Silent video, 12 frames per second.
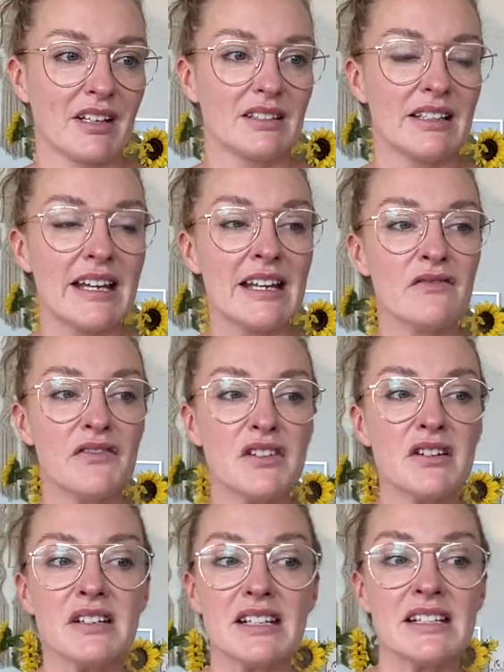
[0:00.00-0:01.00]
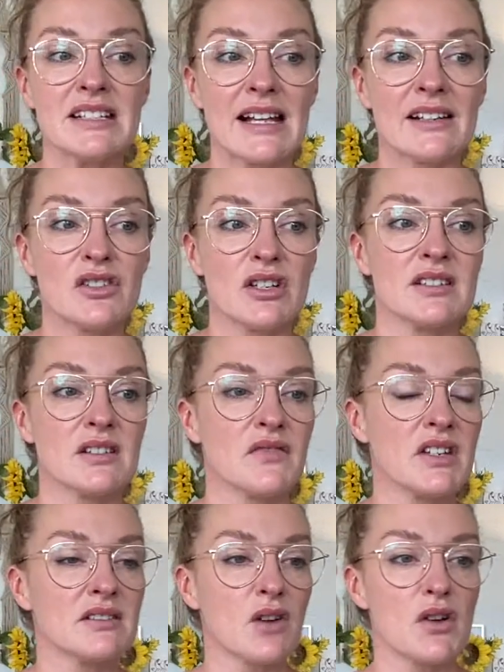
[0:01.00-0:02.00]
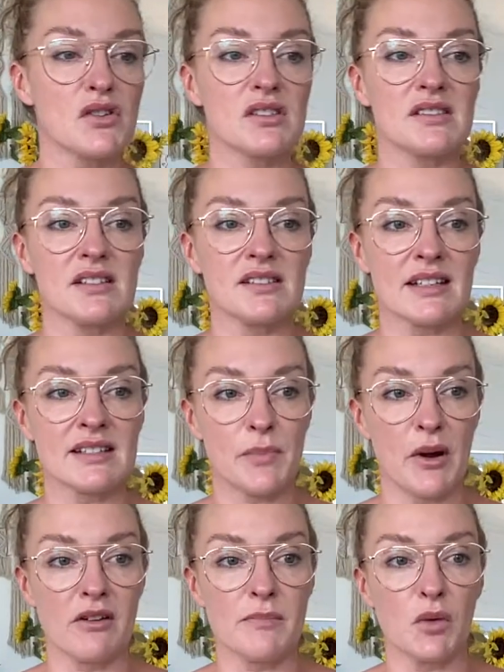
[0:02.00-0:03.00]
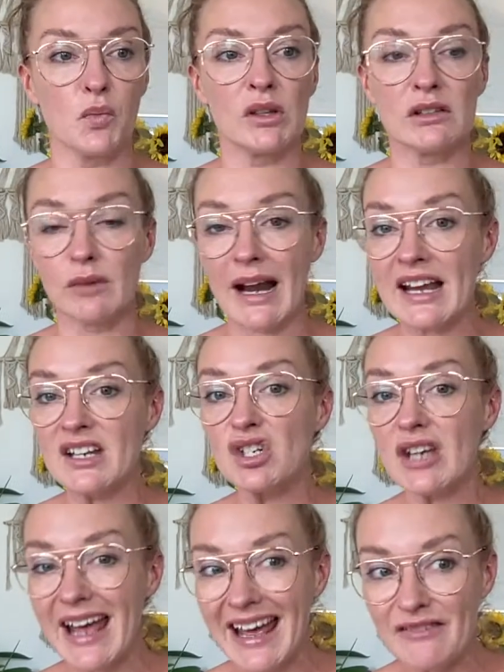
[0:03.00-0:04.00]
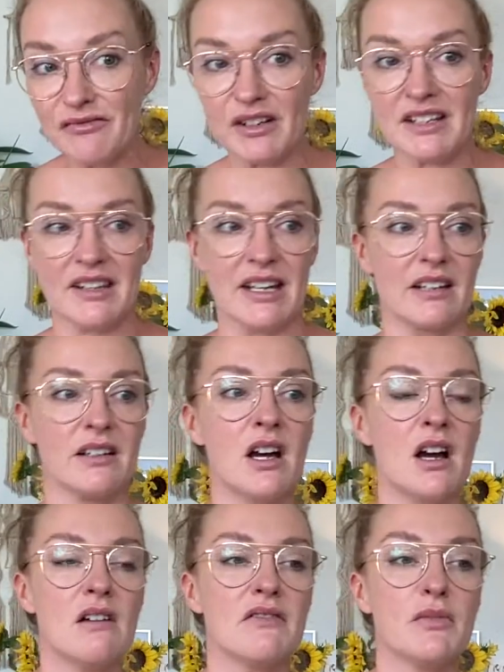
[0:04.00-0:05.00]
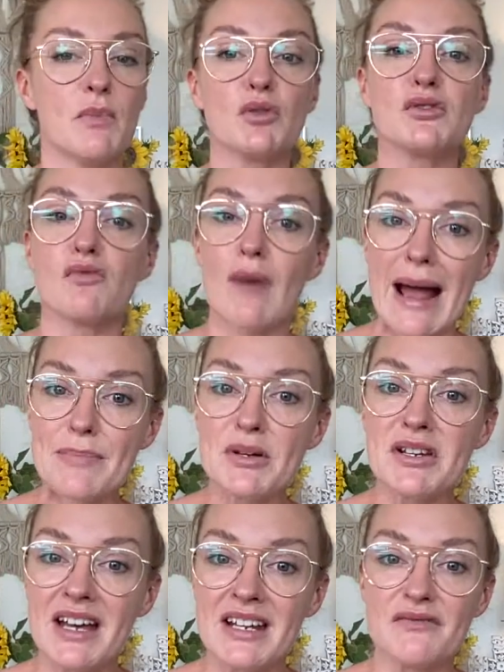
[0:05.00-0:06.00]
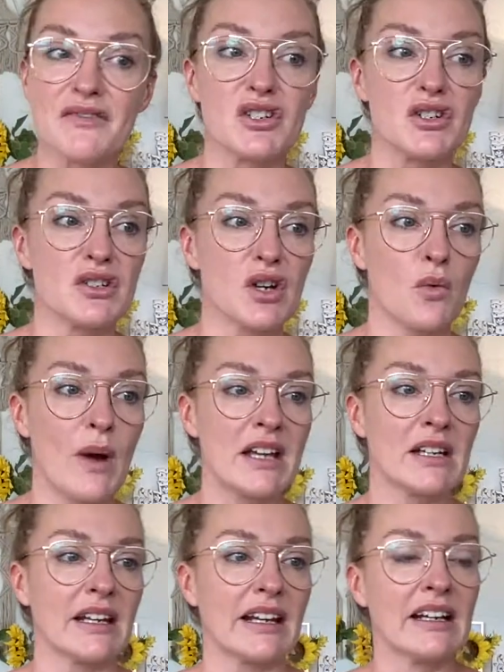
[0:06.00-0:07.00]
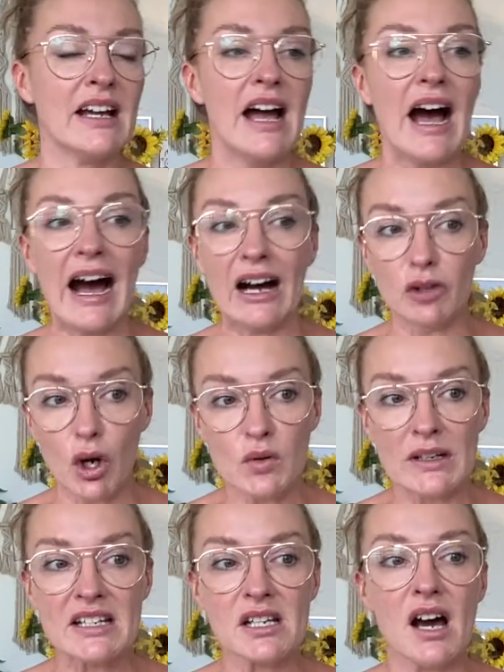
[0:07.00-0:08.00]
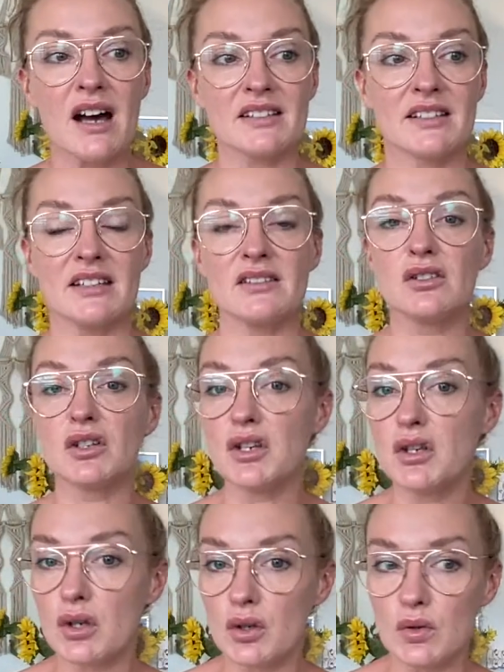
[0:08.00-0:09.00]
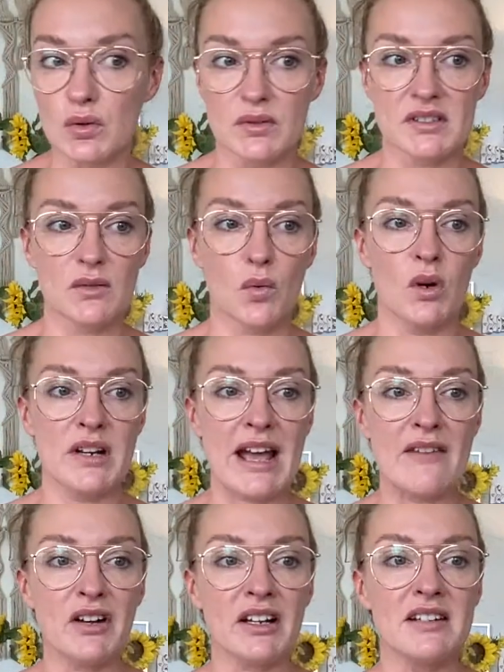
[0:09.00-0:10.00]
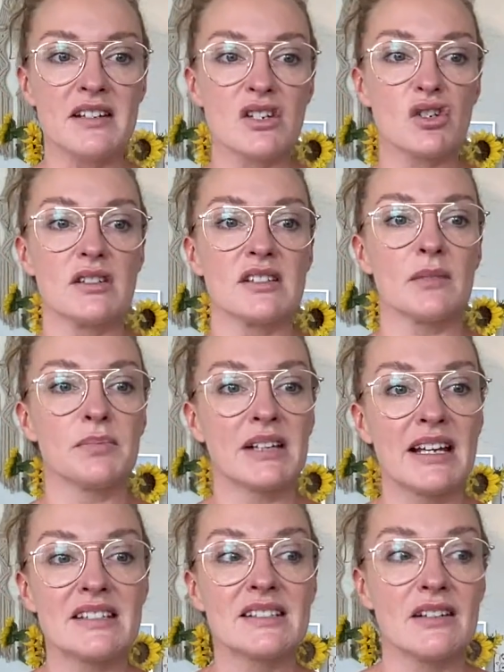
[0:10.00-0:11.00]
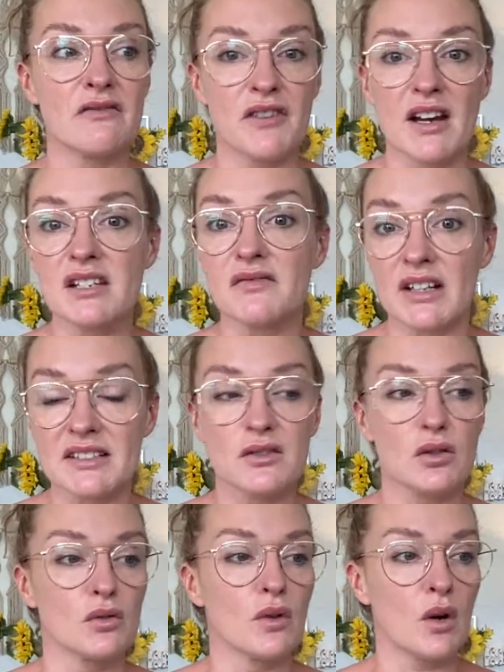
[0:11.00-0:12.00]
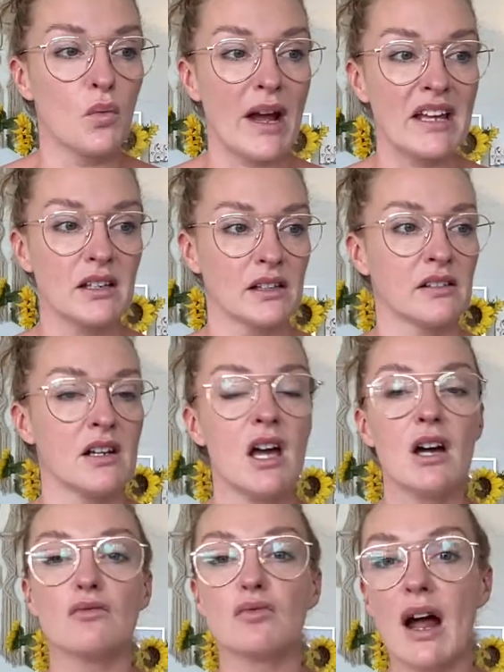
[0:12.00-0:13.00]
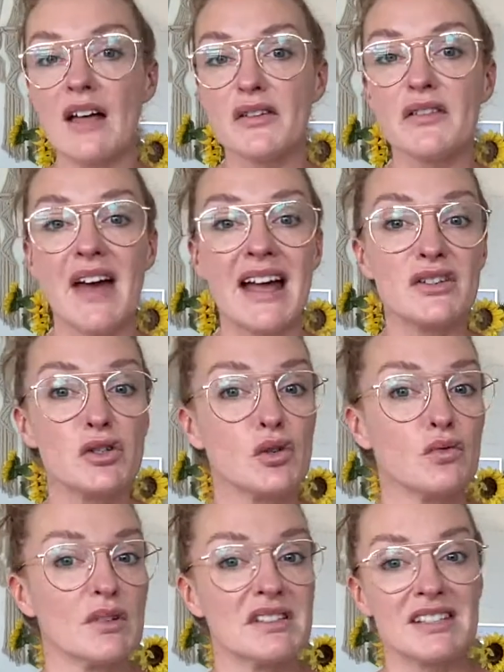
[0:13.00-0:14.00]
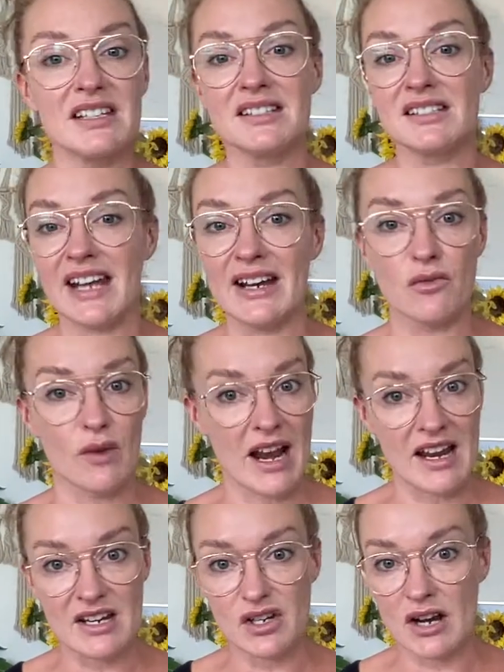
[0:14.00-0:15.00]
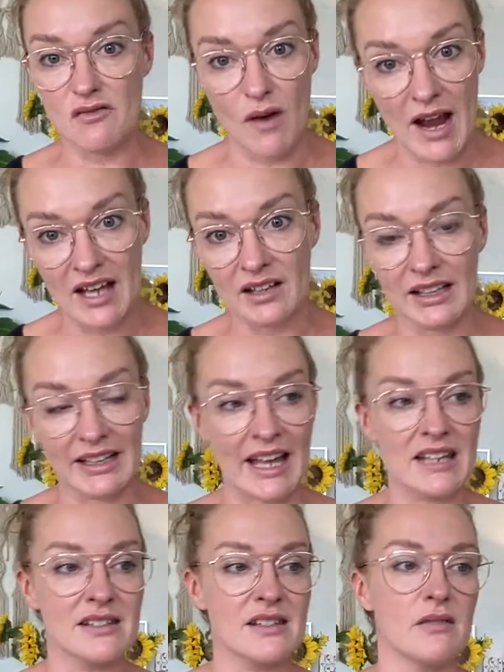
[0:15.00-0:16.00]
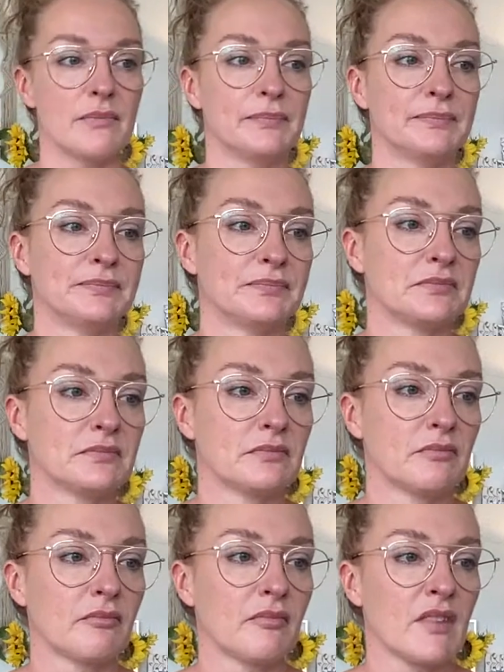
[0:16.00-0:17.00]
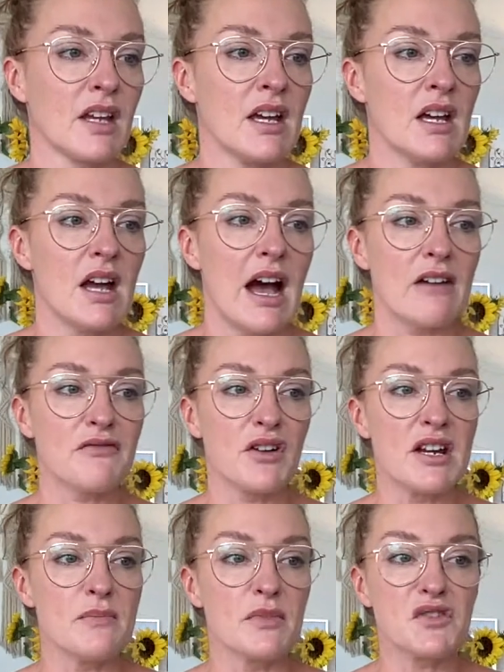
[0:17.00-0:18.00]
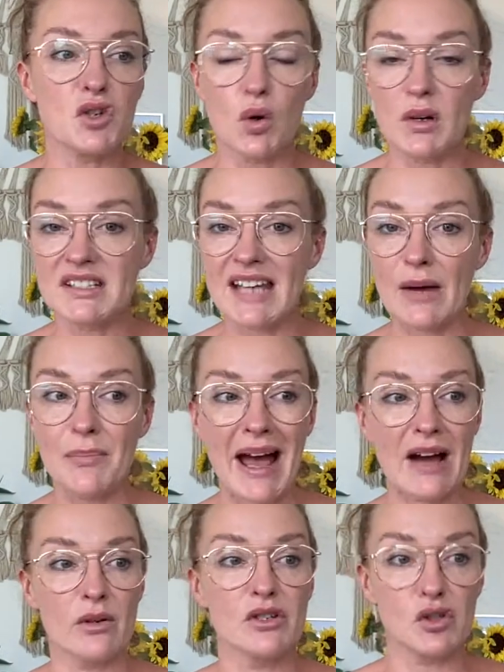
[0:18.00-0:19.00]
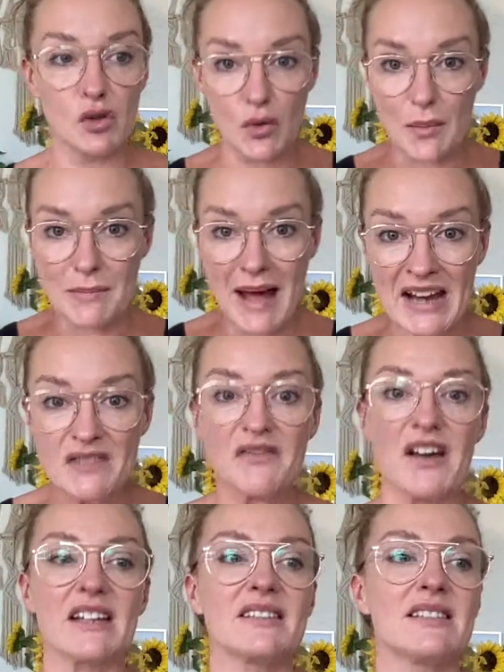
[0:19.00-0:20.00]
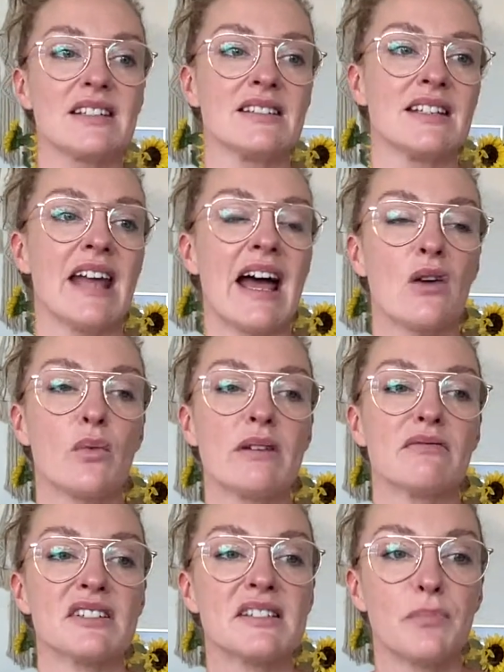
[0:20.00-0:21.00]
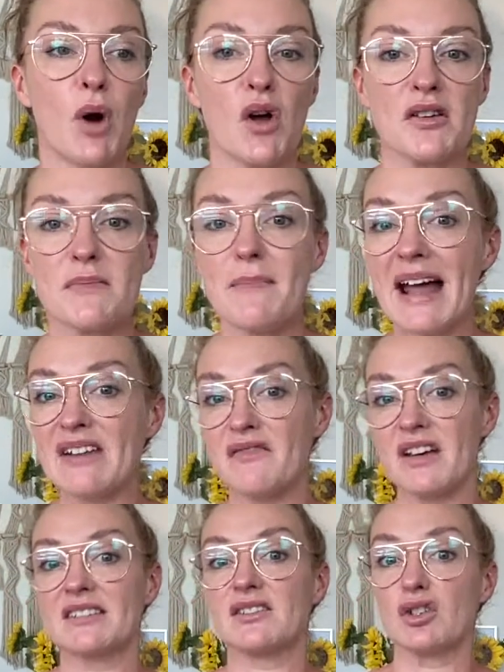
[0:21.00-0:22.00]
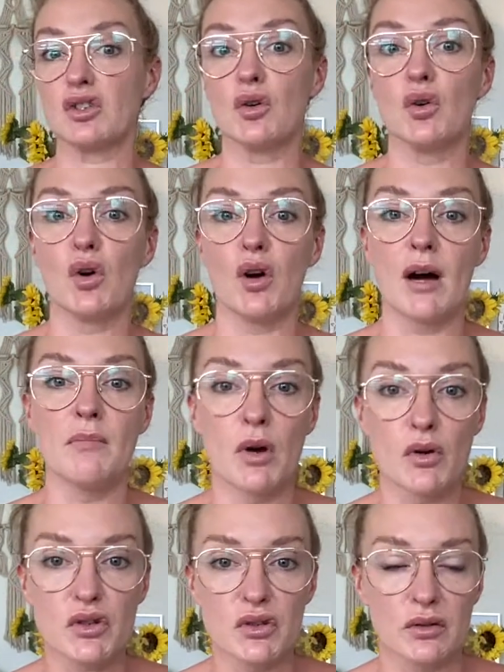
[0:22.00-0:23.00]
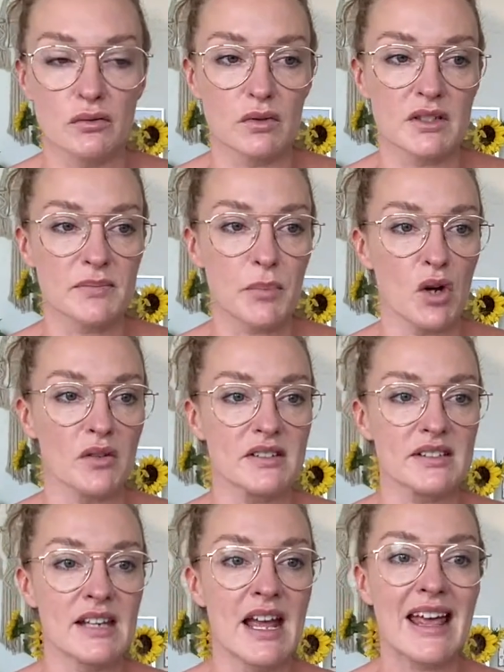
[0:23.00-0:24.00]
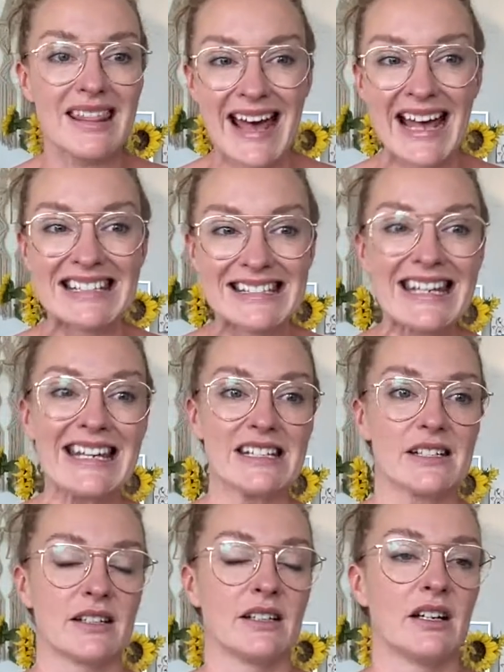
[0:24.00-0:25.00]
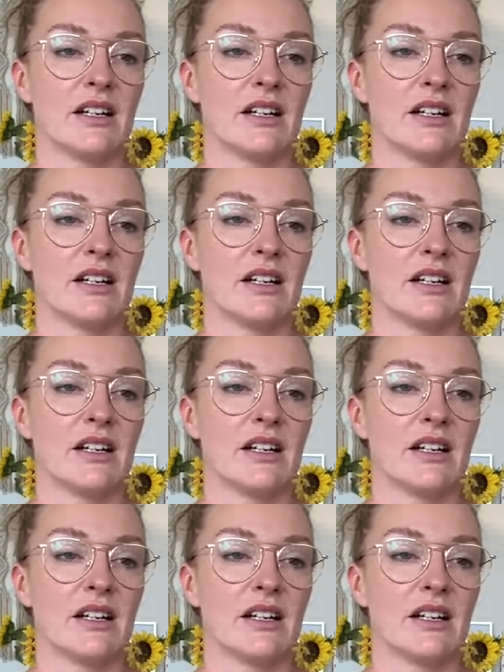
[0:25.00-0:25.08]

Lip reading: The infinite intelligence of this consciousness experiment will arrange everything for the most rapid and efficient awakening. Our only task is to use whatever conditions are placed in front of us to awaken, rather than to resist and rage and rail against them. Our freedom of choice, our power to manifest, is in how we respond. Manifest your emotional response. That's it.